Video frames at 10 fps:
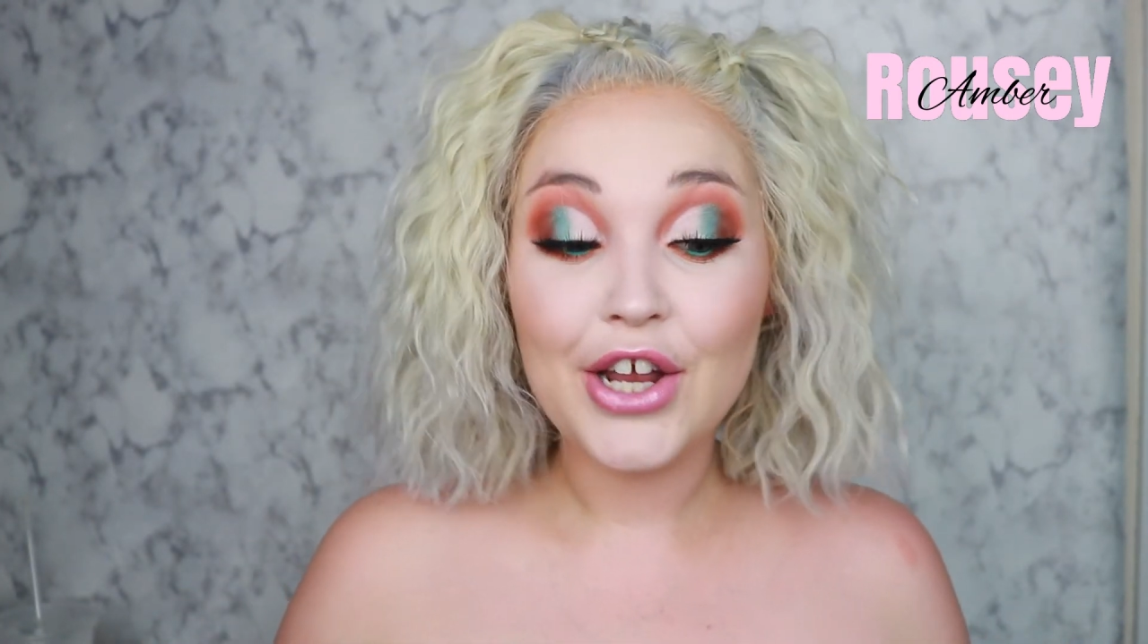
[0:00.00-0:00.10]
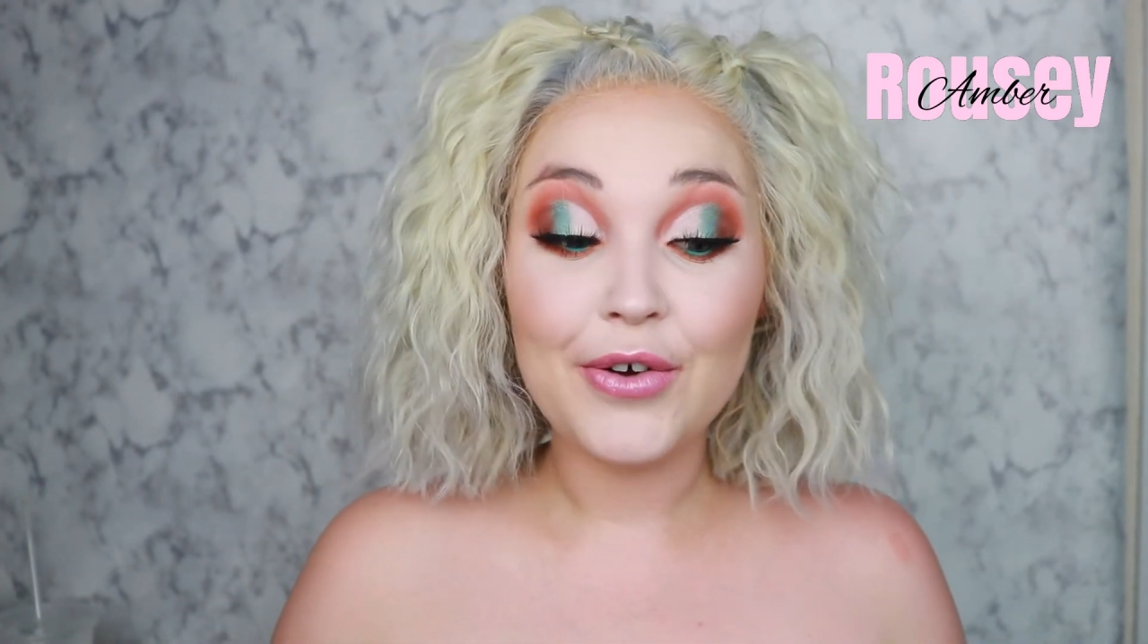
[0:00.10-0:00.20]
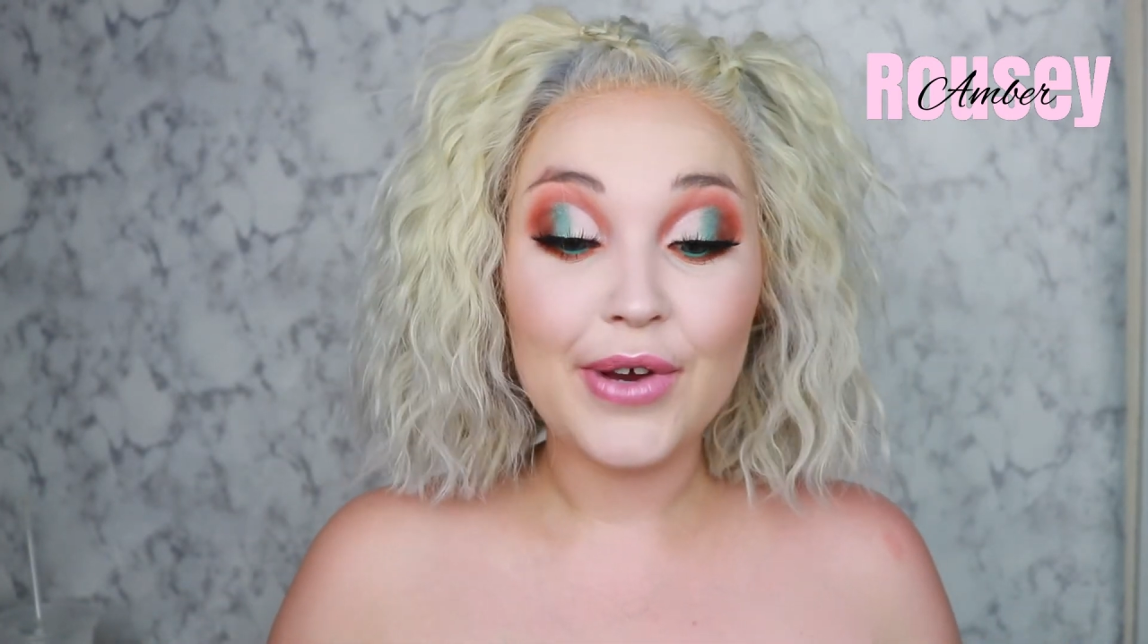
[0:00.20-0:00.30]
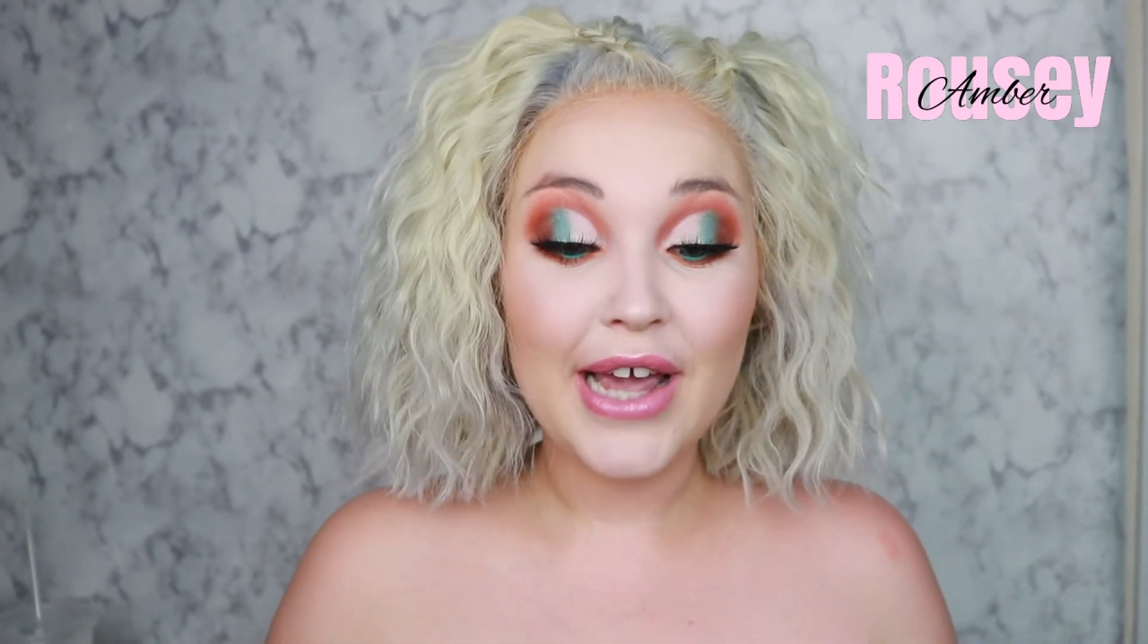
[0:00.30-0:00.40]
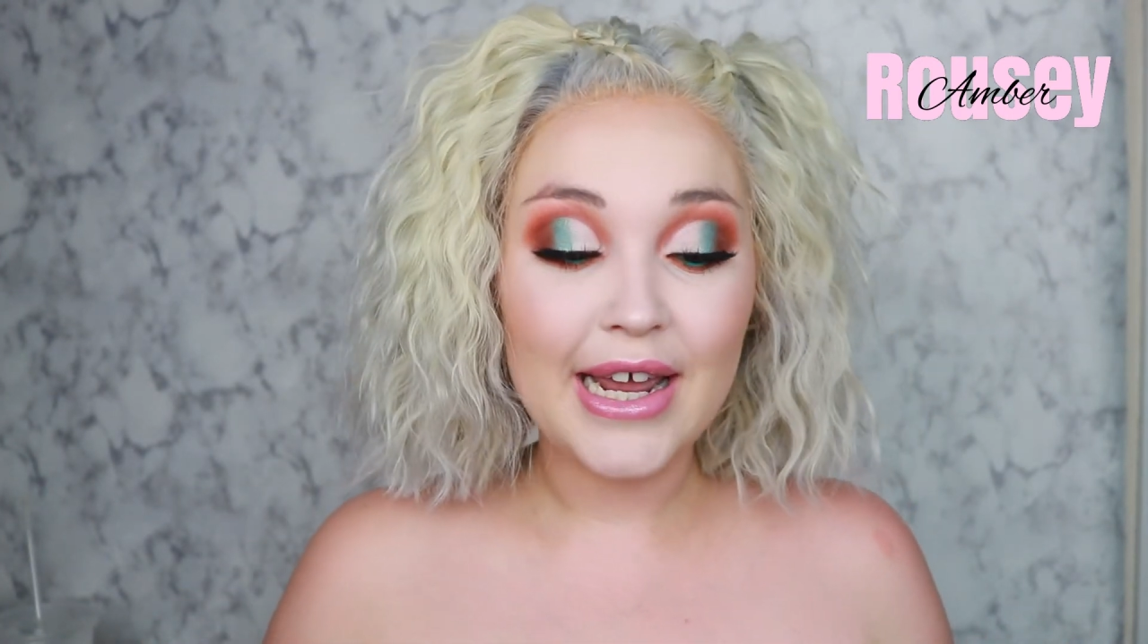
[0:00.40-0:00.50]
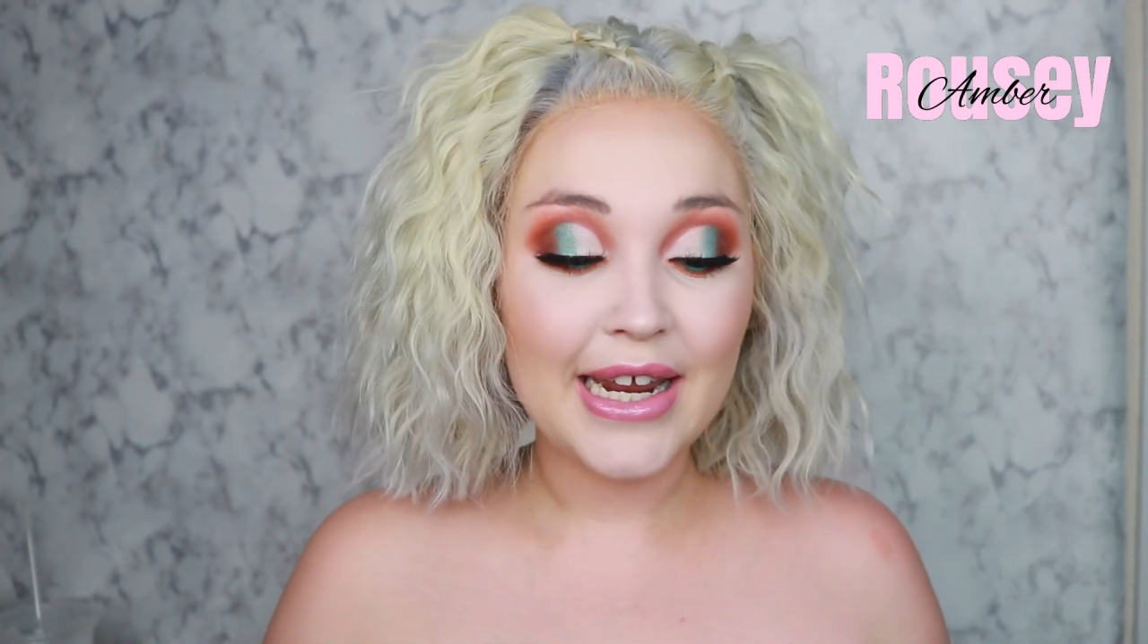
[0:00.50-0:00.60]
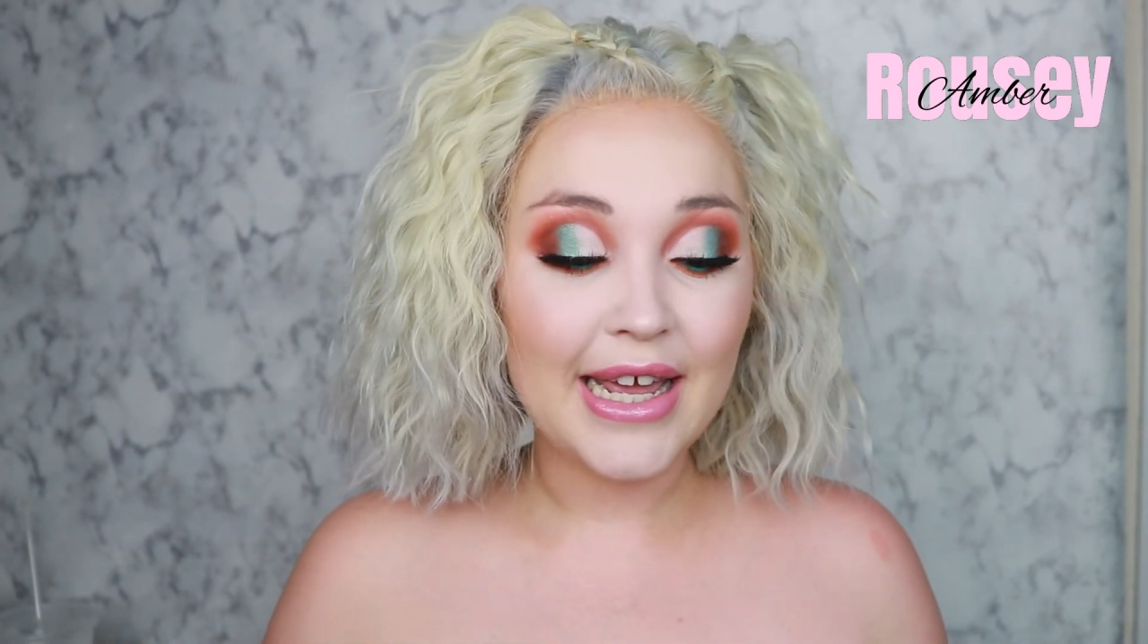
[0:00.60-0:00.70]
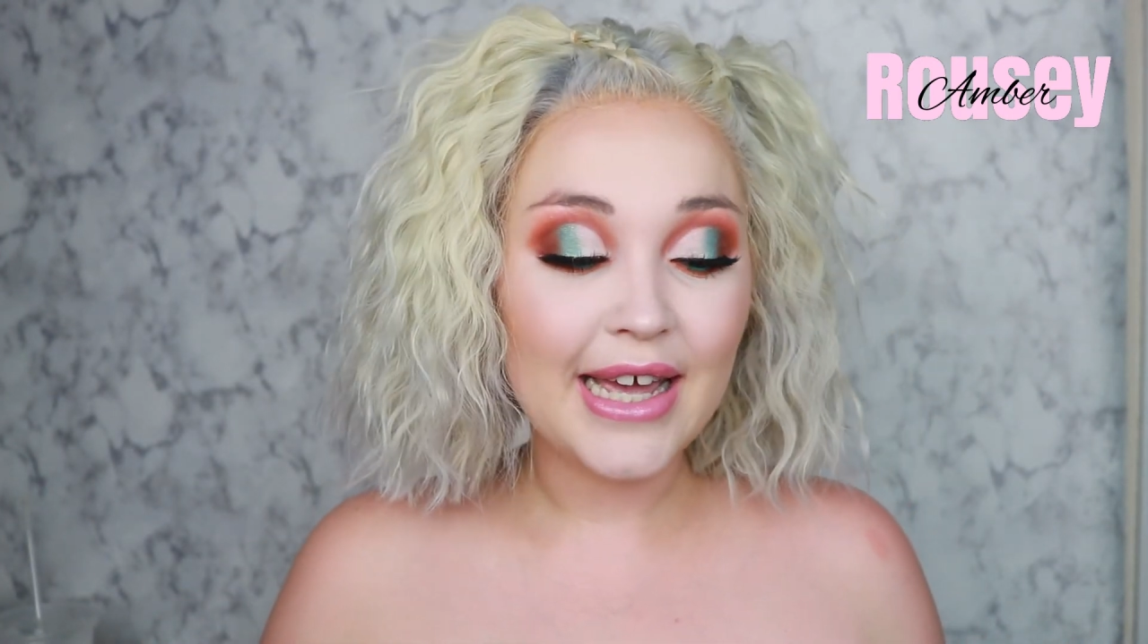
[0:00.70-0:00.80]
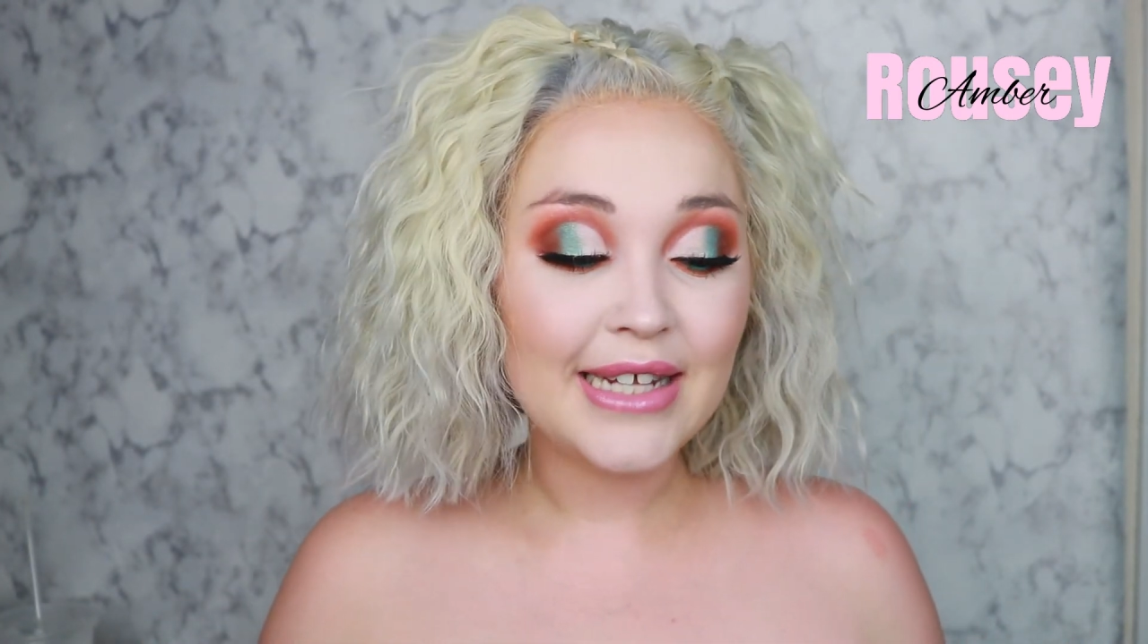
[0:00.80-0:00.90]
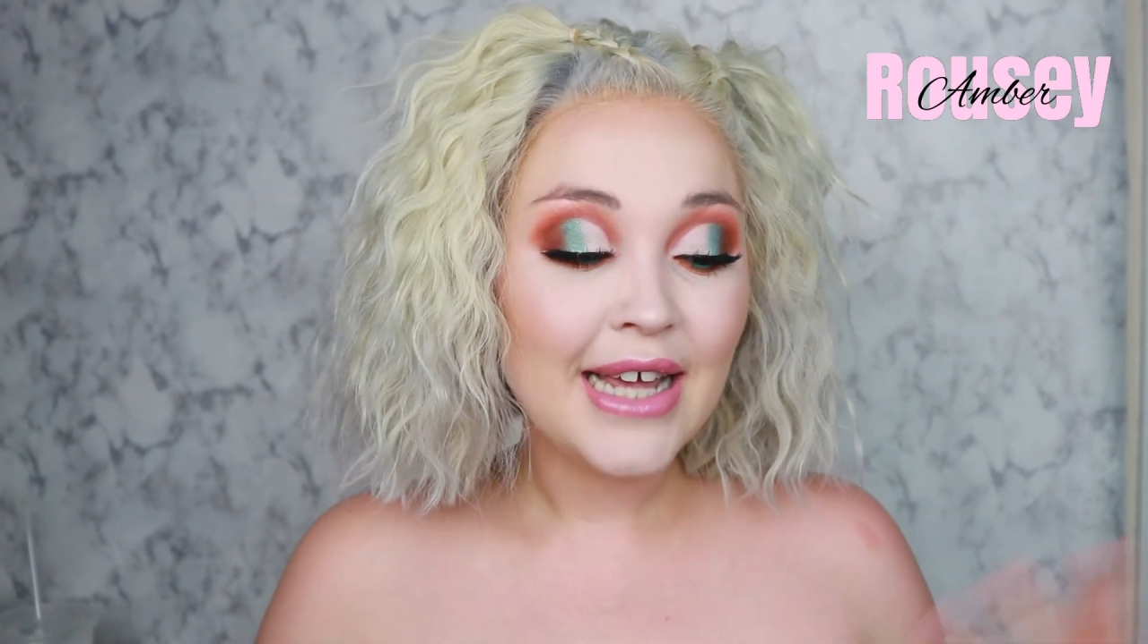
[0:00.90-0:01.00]
creating
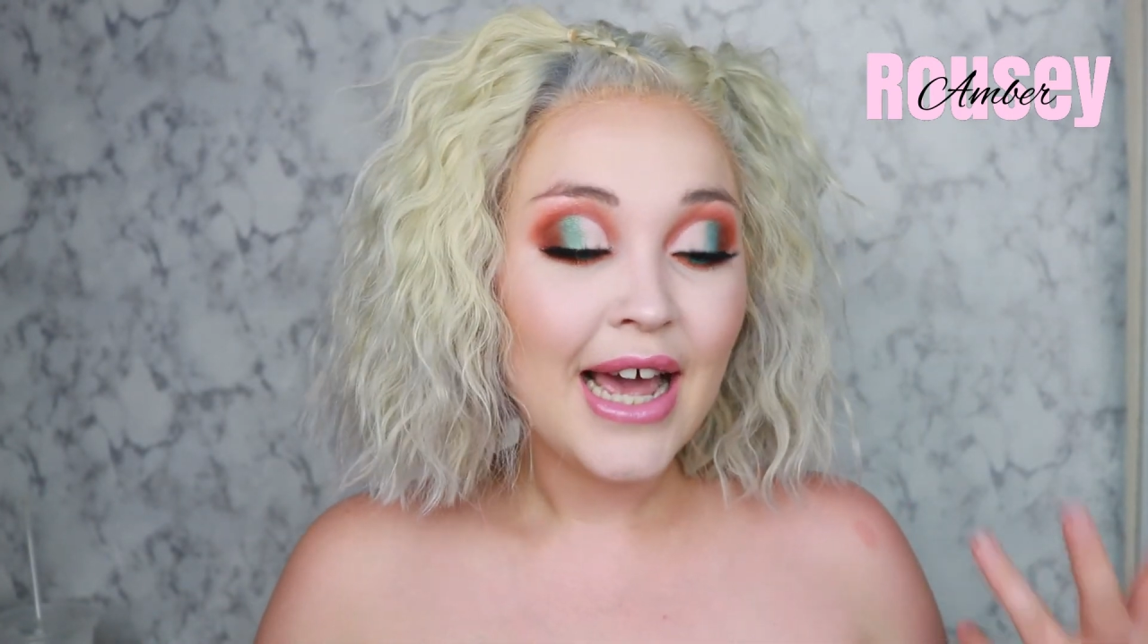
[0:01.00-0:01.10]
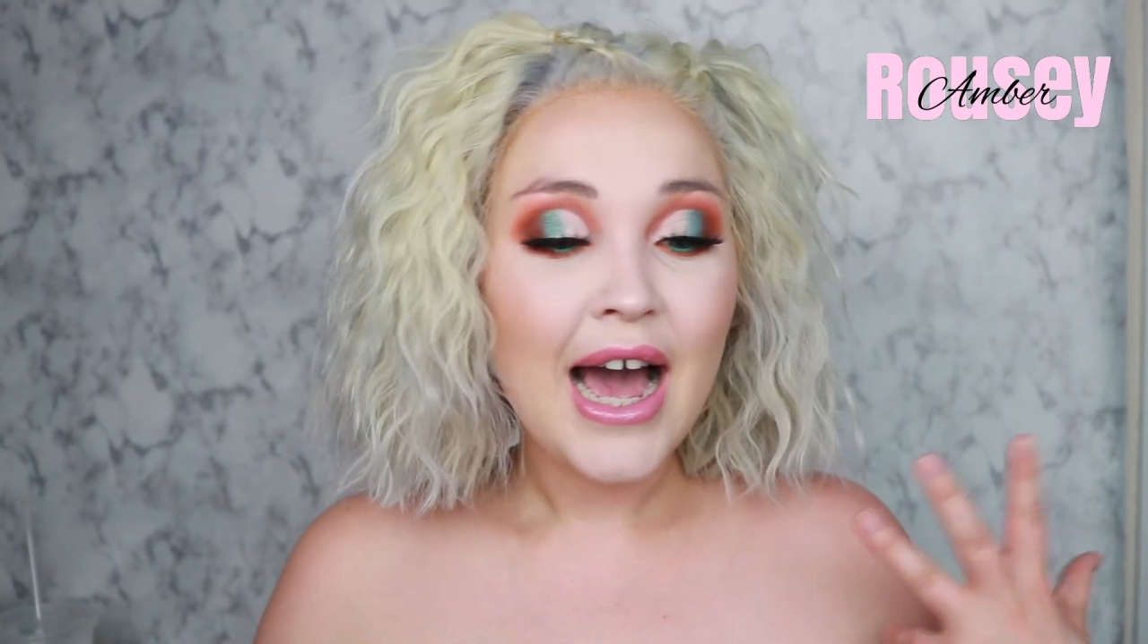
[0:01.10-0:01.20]
it.